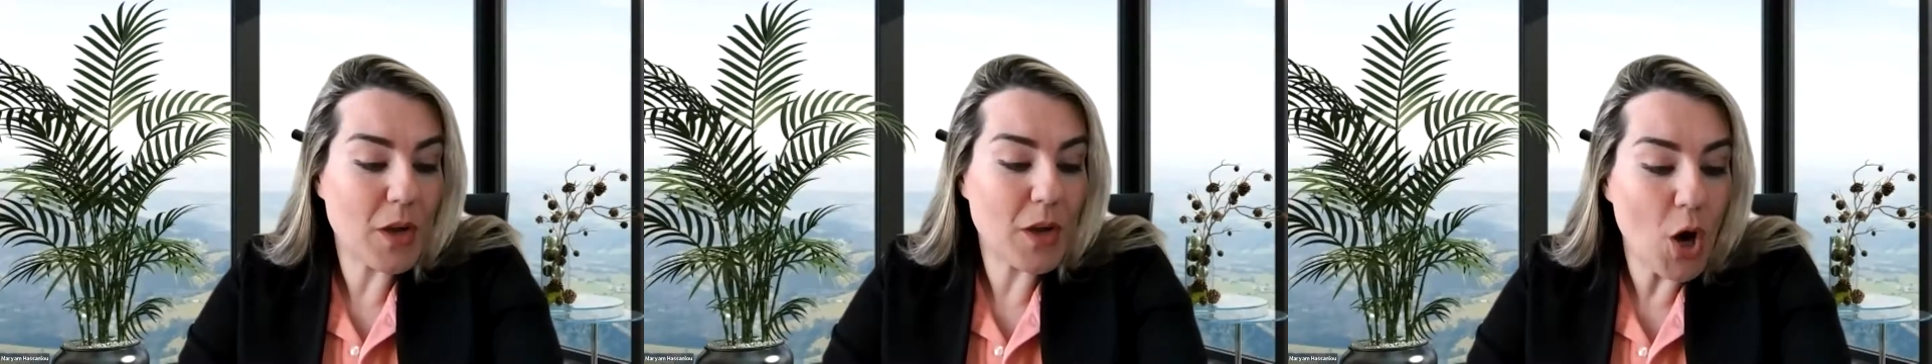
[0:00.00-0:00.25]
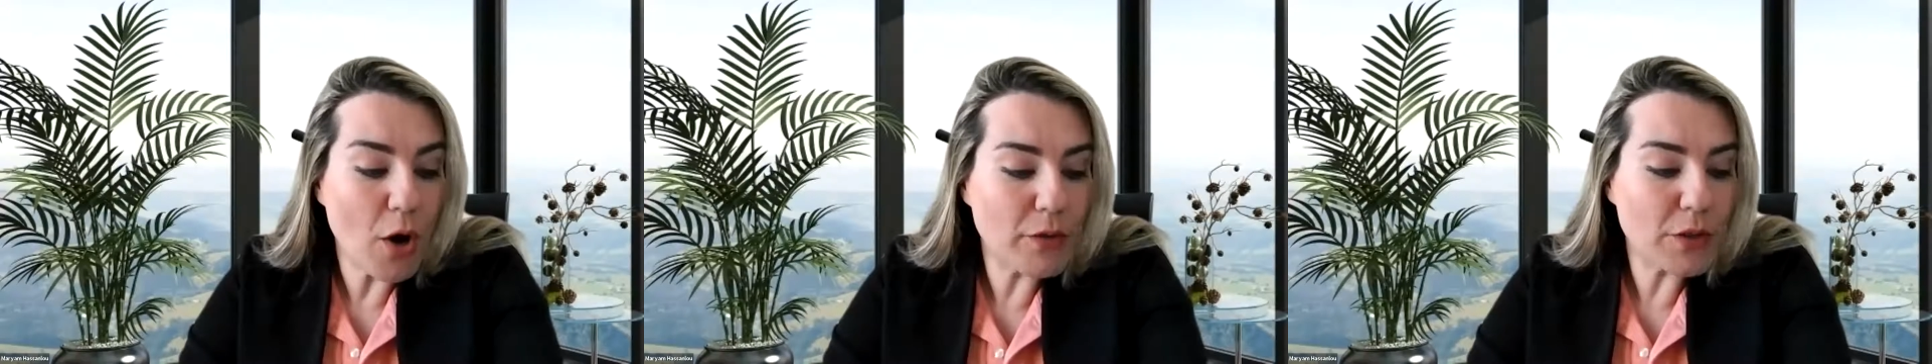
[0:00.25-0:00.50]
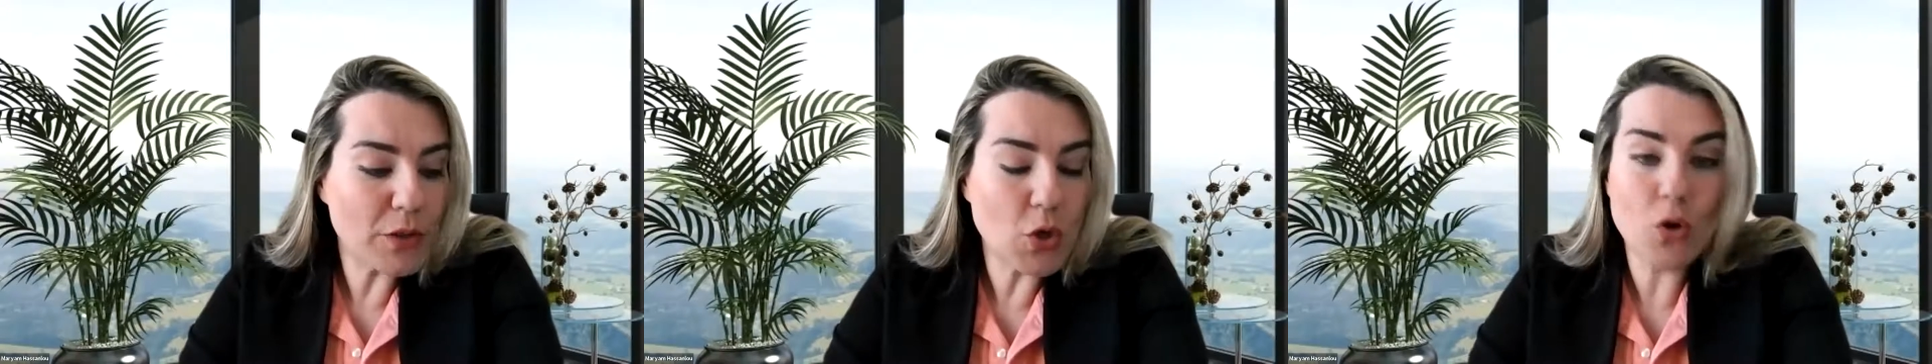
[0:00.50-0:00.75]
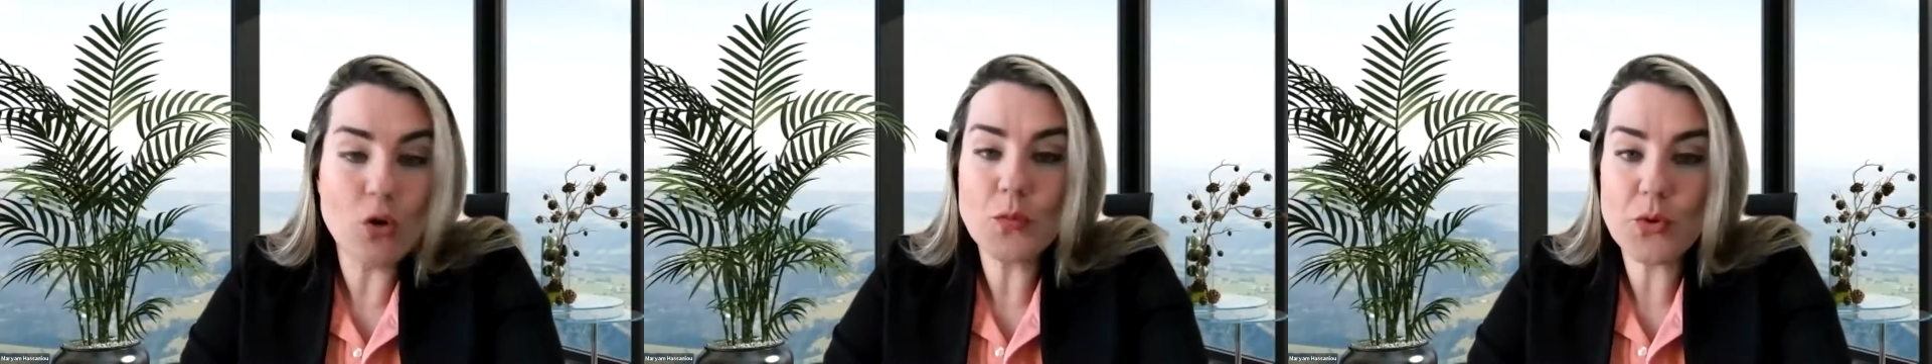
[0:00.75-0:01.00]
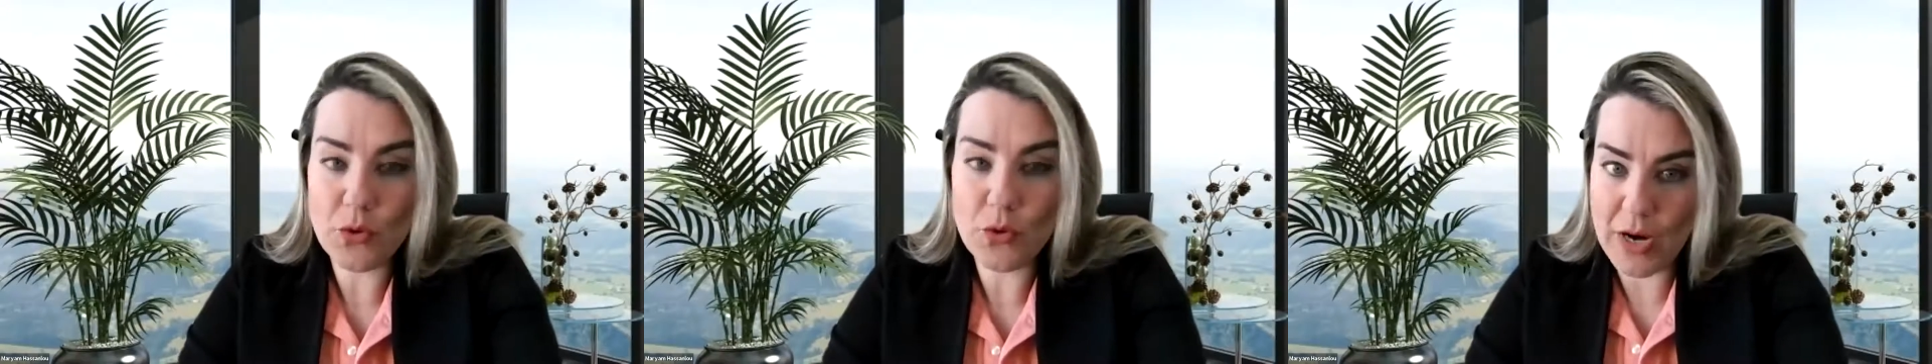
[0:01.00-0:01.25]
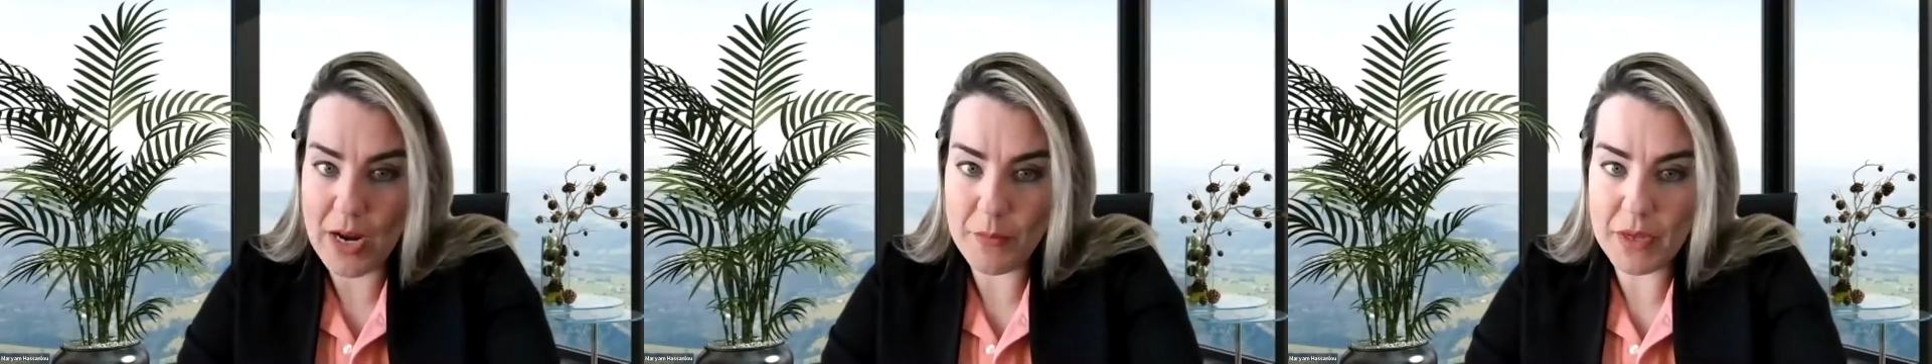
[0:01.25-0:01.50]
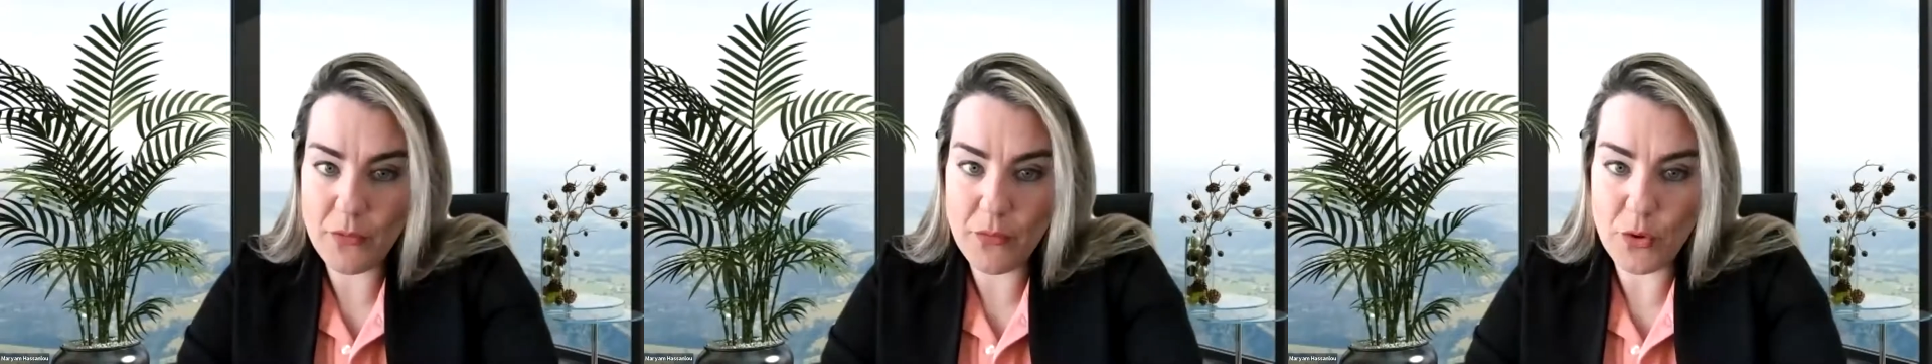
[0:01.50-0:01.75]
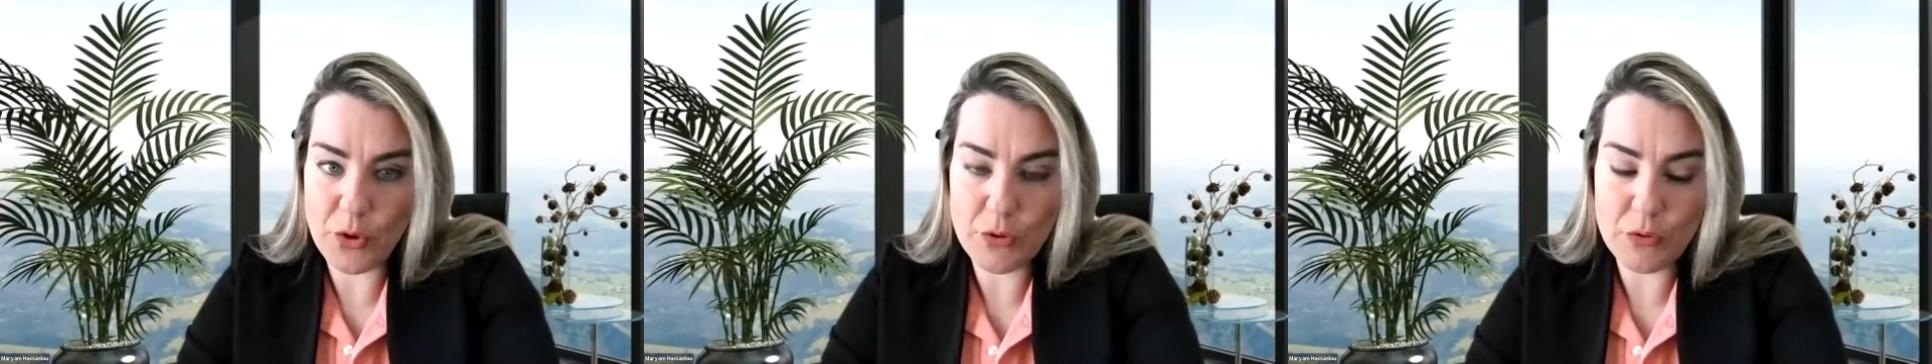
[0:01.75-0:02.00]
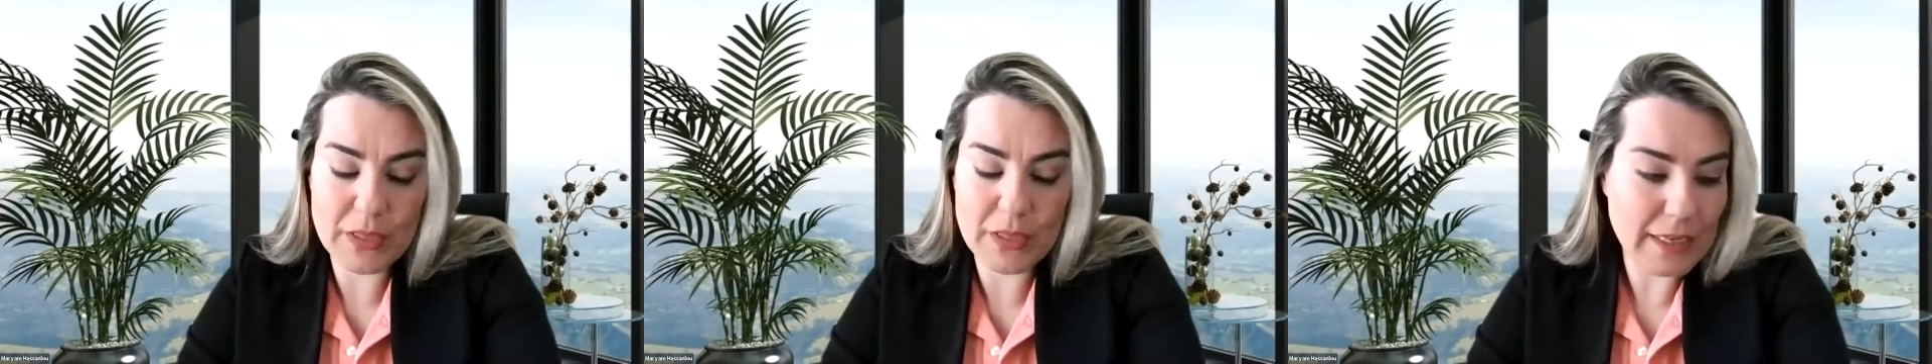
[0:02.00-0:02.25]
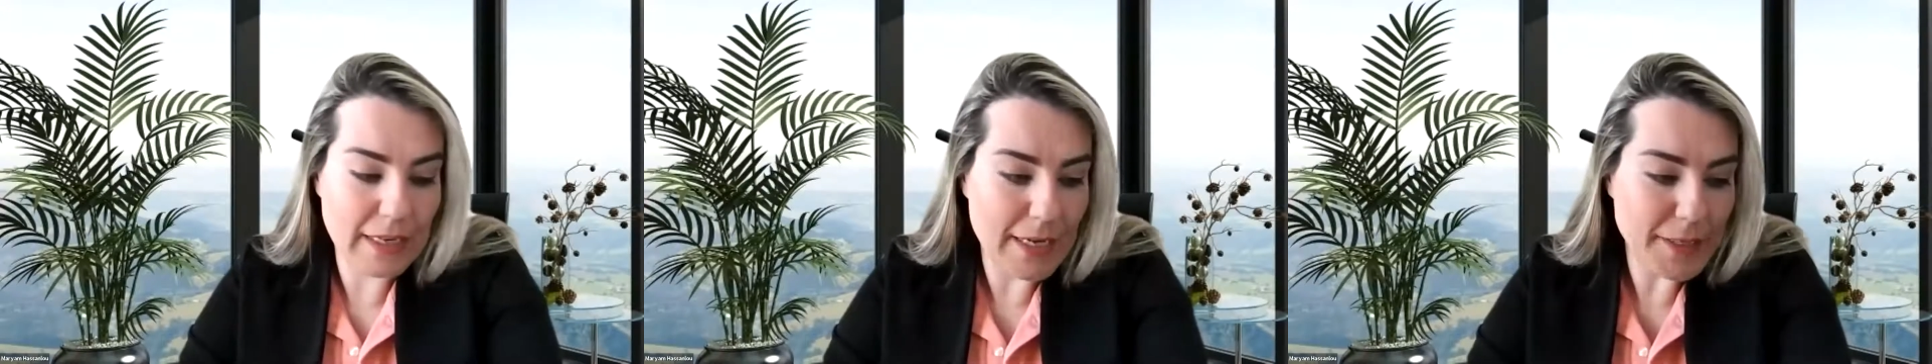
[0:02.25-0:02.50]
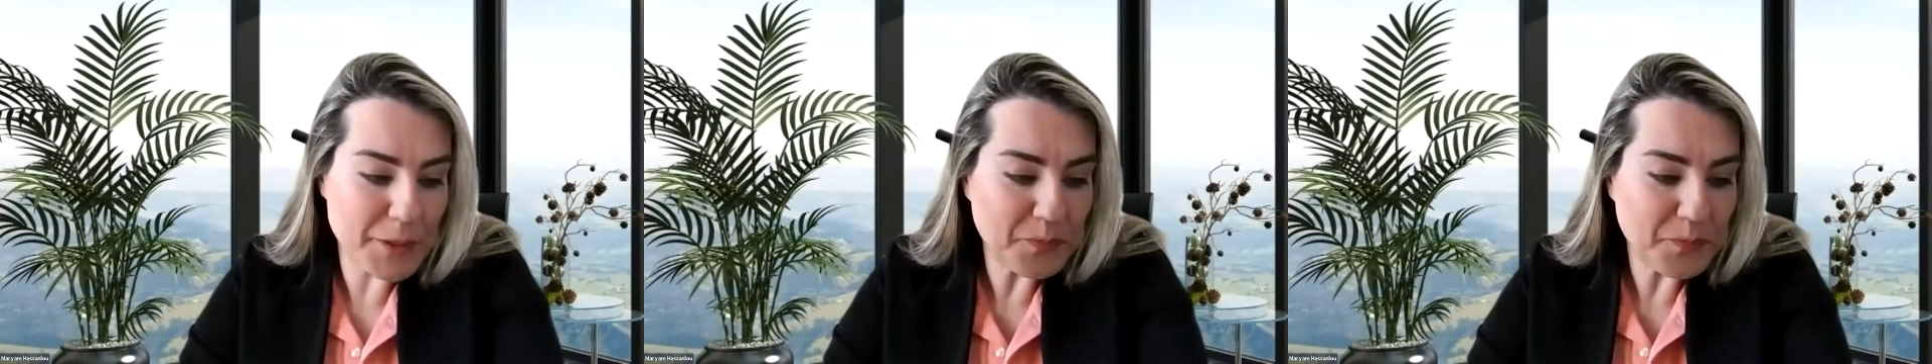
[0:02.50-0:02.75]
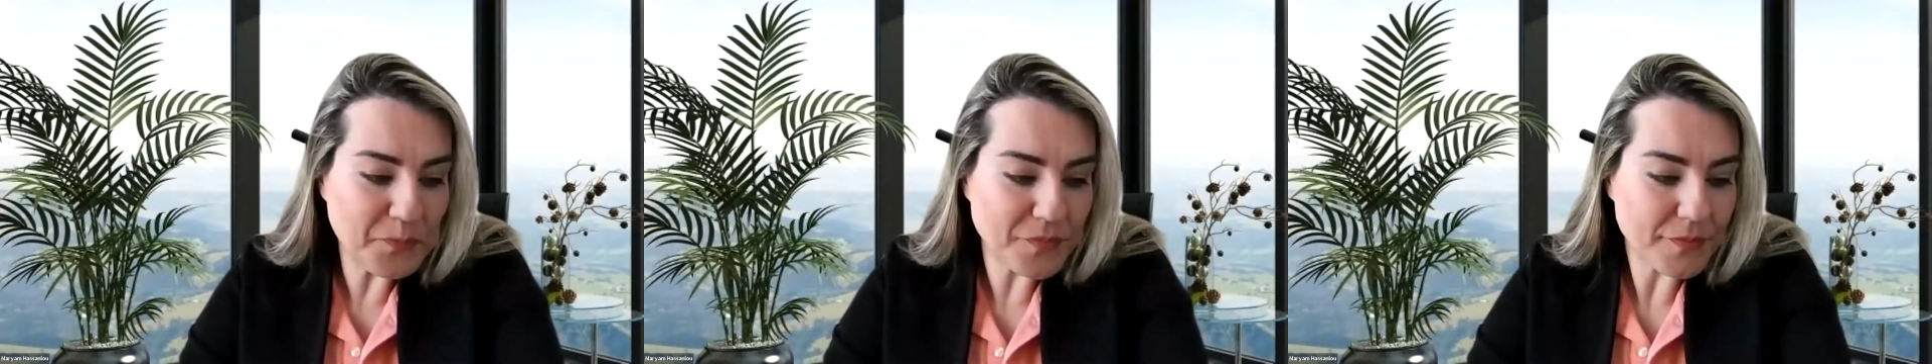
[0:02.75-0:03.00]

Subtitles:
cover goal programming for you in the class.